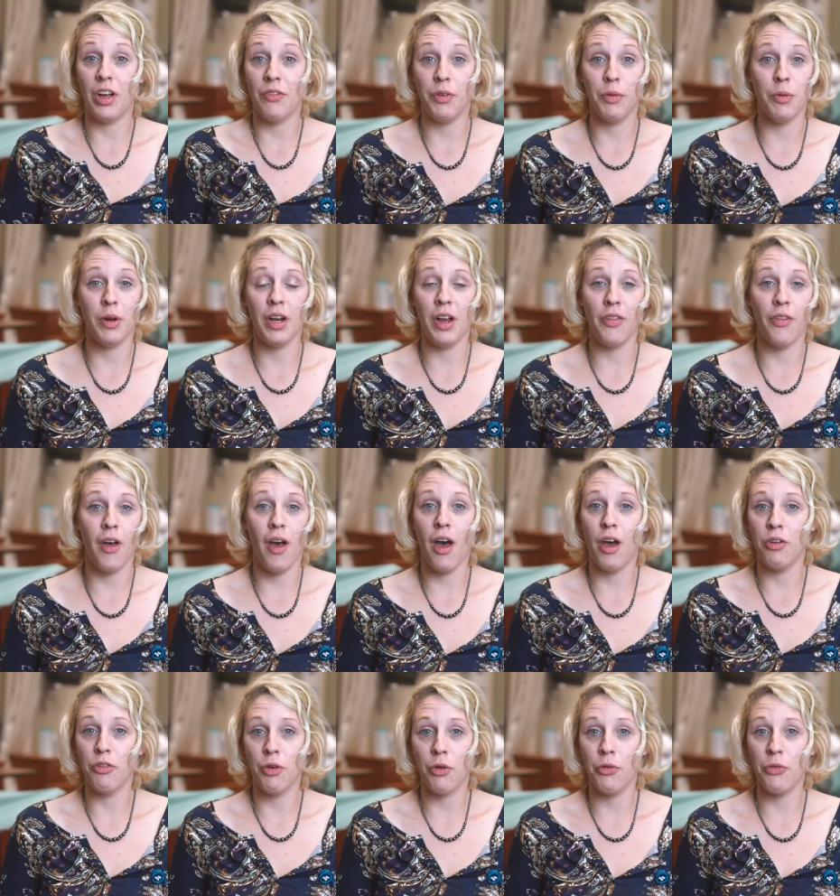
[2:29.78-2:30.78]
everyone in the
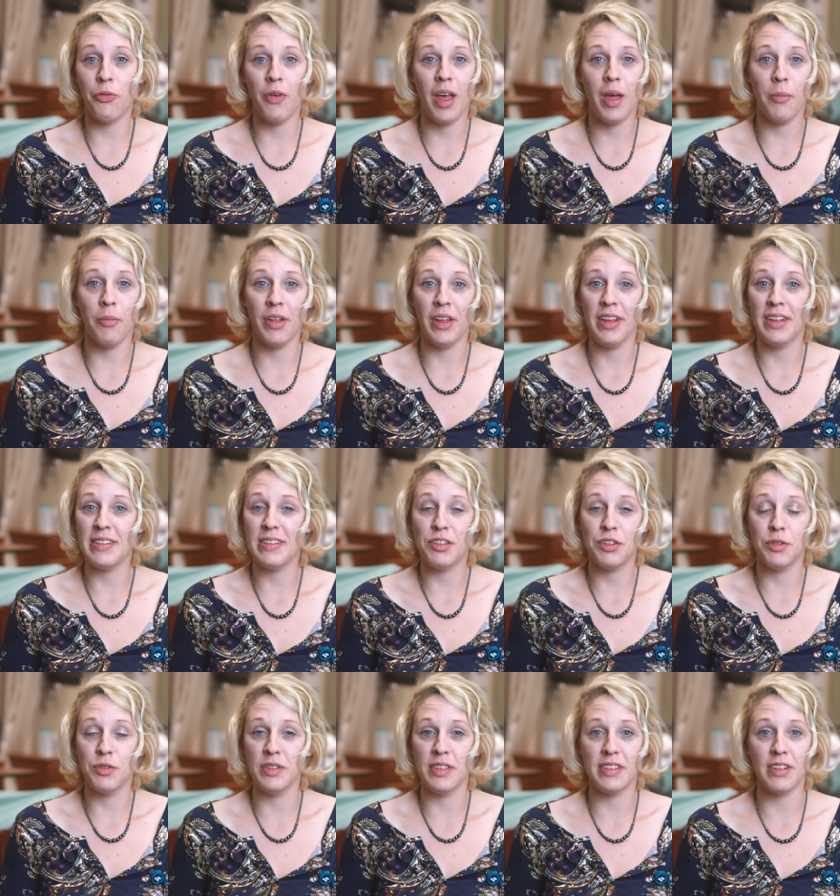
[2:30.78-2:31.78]
Hondros family,
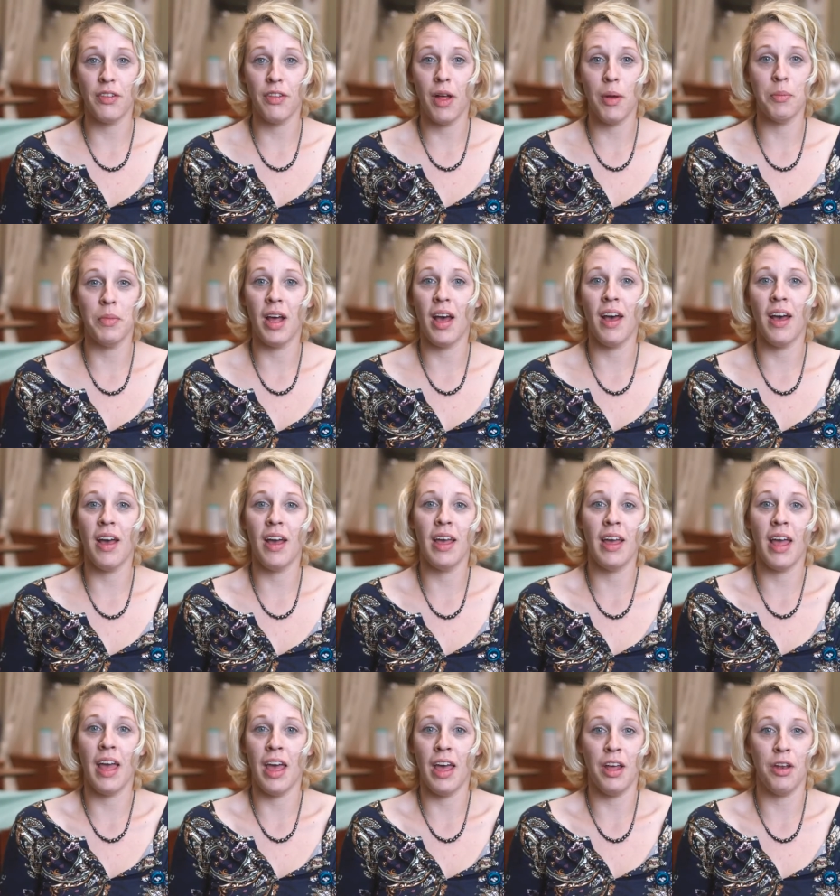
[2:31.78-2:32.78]
students, alumni,
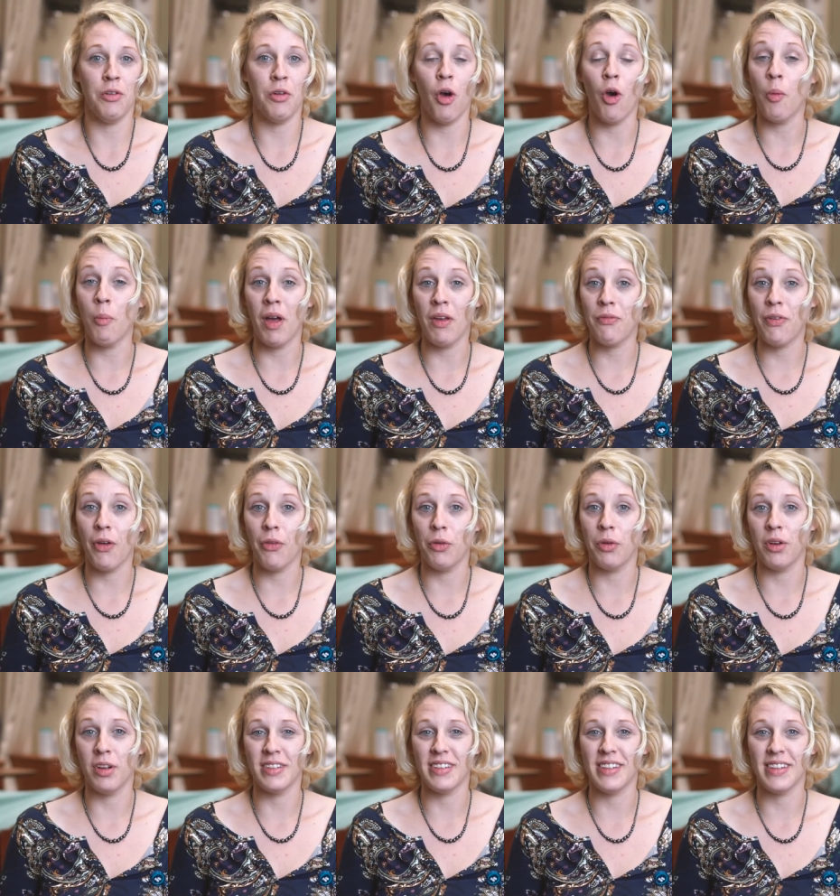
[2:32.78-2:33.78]
and all my fellow
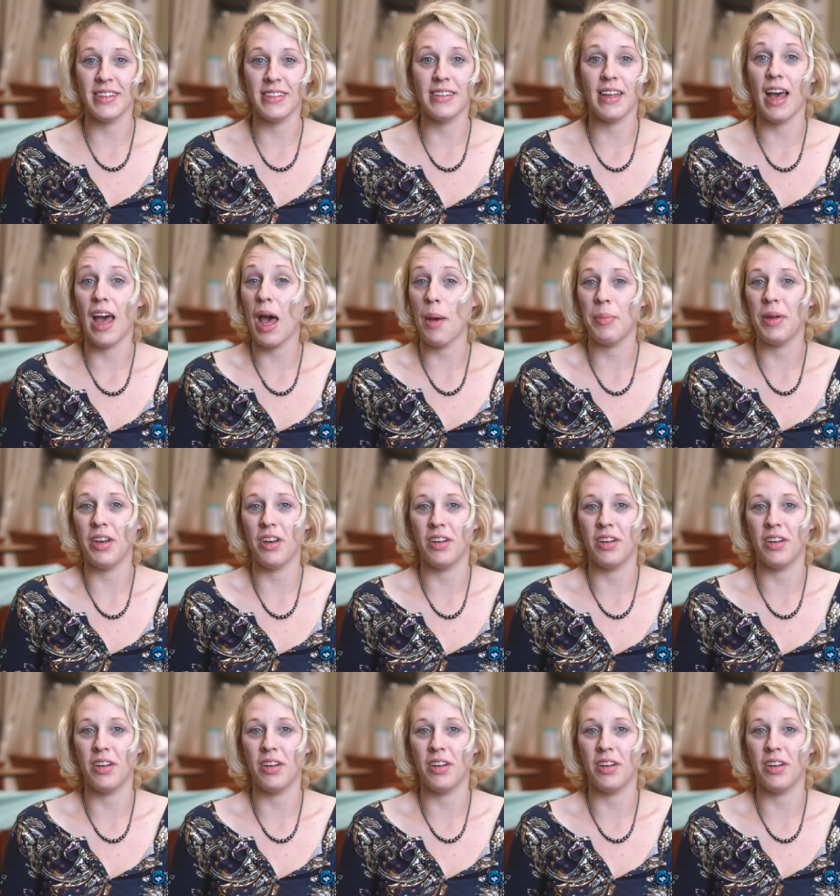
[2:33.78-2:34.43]
nurses a happy